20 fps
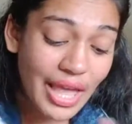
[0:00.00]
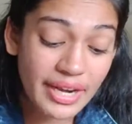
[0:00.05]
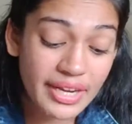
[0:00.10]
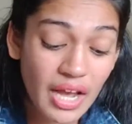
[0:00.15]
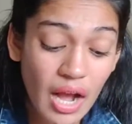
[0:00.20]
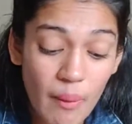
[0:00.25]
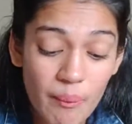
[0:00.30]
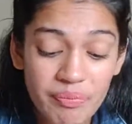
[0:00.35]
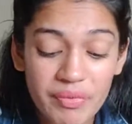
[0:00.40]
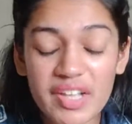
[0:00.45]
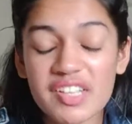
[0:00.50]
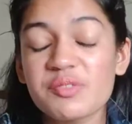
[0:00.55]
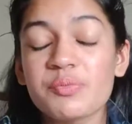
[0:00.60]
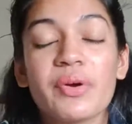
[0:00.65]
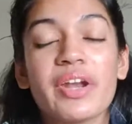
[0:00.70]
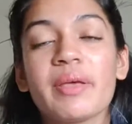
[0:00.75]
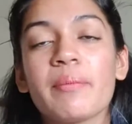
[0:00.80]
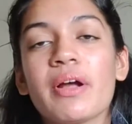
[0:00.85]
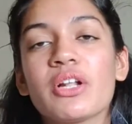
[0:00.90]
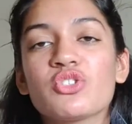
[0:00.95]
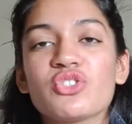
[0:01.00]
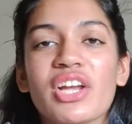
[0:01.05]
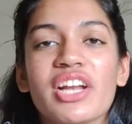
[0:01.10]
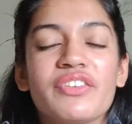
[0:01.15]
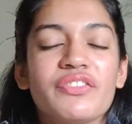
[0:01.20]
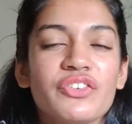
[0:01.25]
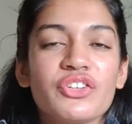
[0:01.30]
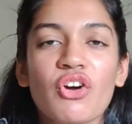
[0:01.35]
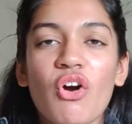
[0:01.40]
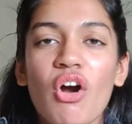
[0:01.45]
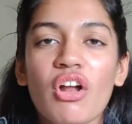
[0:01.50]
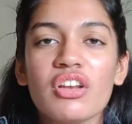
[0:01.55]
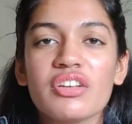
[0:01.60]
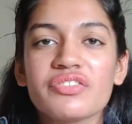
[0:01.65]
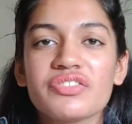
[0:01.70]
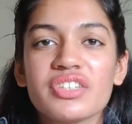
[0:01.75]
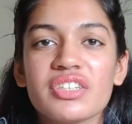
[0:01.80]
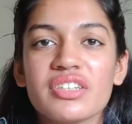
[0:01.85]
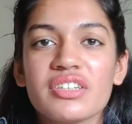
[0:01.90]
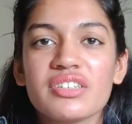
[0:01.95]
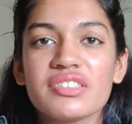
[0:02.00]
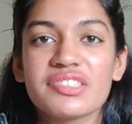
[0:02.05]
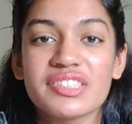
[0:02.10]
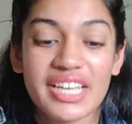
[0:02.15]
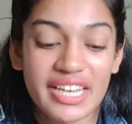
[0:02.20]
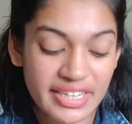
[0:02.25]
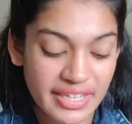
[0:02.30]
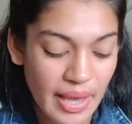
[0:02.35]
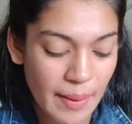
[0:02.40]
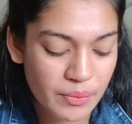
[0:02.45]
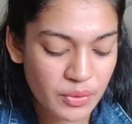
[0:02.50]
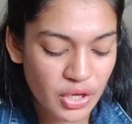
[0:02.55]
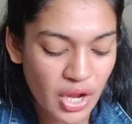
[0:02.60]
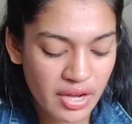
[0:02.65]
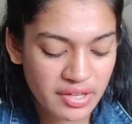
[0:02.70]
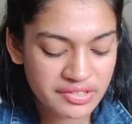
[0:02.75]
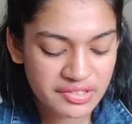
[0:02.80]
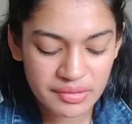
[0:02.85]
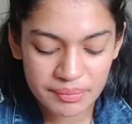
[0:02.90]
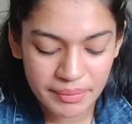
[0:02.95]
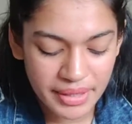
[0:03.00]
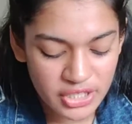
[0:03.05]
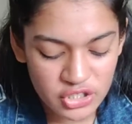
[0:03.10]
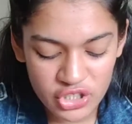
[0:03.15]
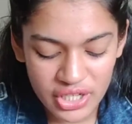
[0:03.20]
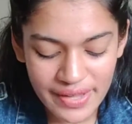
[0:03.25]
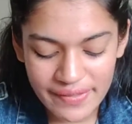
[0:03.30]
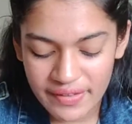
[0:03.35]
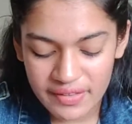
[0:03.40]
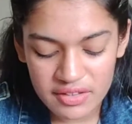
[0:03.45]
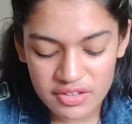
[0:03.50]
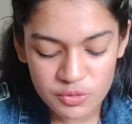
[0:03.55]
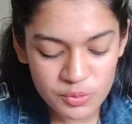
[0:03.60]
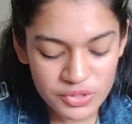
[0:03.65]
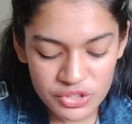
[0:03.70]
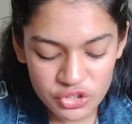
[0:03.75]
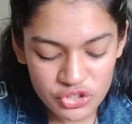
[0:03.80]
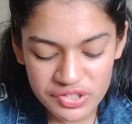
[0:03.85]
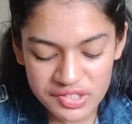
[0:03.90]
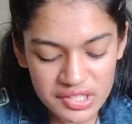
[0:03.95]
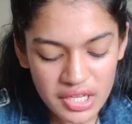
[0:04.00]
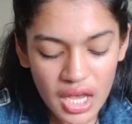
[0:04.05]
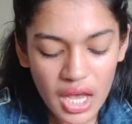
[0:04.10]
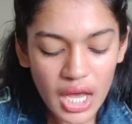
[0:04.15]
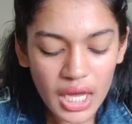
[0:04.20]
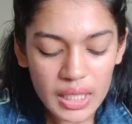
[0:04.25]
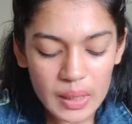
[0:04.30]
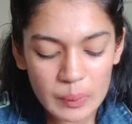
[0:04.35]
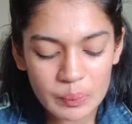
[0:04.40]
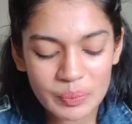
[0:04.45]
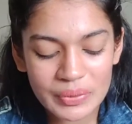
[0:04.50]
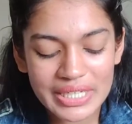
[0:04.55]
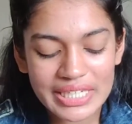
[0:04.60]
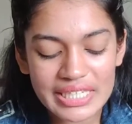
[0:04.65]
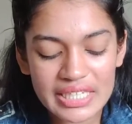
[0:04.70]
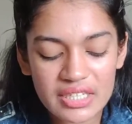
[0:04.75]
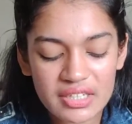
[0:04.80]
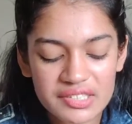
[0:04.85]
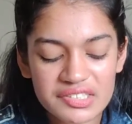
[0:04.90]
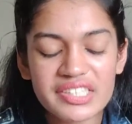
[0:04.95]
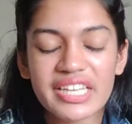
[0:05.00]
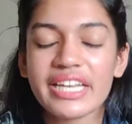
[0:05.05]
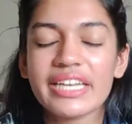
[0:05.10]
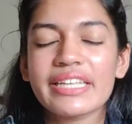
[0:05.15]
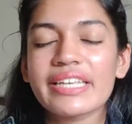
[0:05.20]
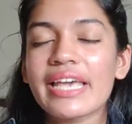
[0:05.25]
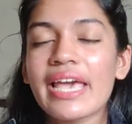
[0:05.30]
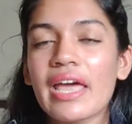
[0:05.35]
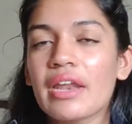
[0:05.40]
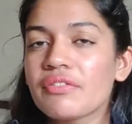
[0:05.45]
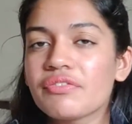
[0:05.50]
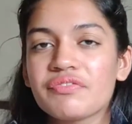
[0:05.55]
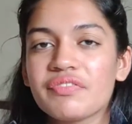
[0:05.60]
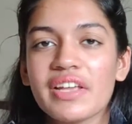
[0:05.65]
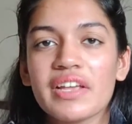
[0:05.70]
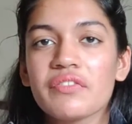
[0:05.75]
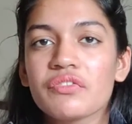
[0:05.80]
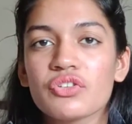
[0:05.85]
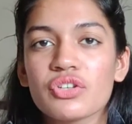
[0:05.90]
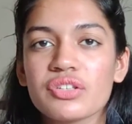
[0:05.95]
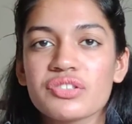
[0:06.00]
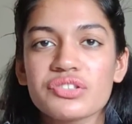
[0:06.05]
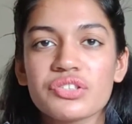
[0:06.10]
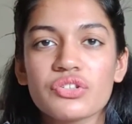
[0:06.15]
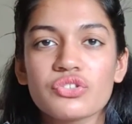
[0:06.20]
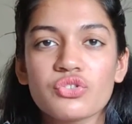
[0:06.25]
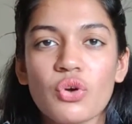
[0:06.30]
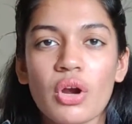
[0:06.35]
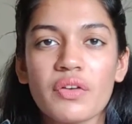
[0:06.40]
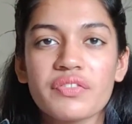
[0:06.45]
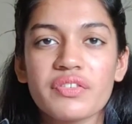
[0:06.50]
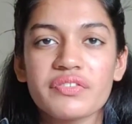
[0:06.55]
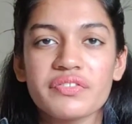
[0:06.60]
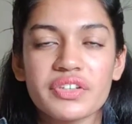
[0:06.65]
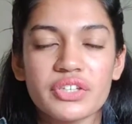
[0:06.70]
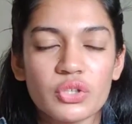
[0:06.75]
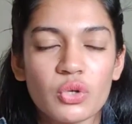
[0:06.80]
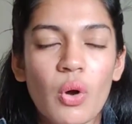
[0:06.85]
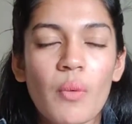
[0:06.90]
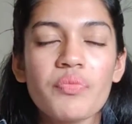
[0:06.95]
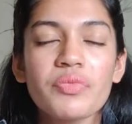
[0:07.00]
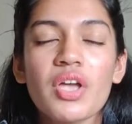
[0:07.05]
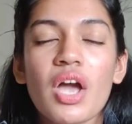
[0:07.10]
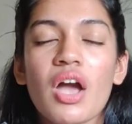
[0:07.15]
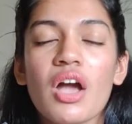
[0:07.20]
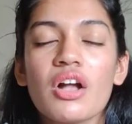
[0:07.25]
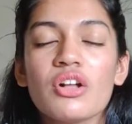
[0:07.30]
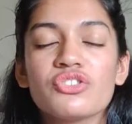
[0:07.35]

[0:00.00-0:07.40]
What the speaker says: And yeah, that's pretty much it for all of the skincare products. Majorly, I think this was just completely a skincare favorites sort of a video.